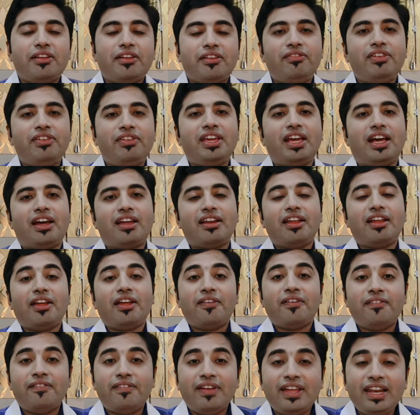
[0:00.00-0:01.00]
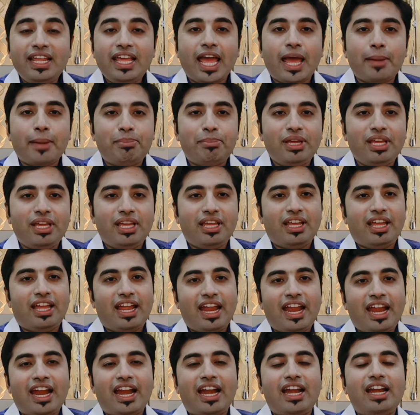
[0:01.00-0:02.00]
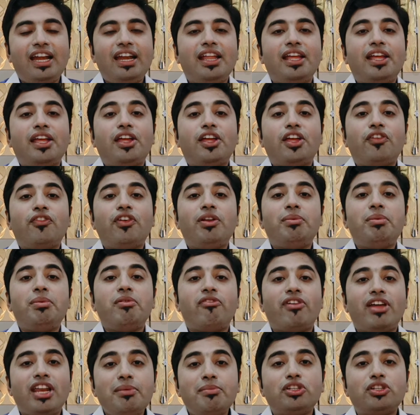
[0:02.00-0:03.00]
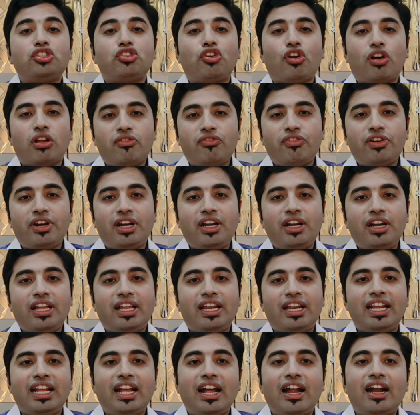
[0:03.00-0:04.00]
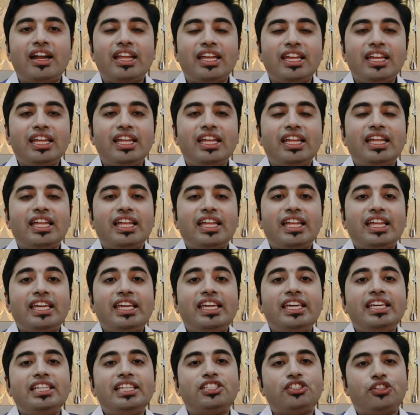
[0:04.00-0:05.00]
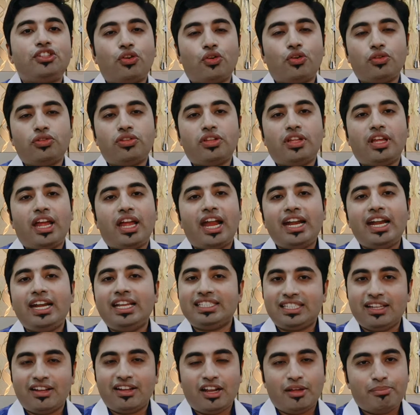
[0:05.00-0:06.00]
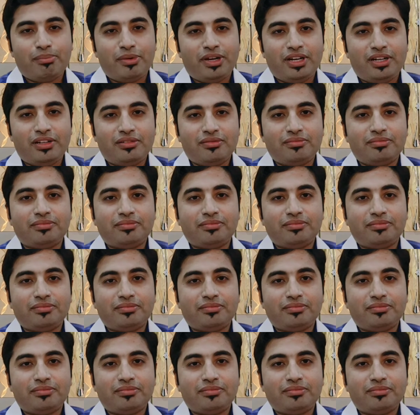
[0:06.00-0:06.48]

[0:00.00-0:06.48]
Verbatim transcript: we are very happy and will be very much confident regarding his growth and his development.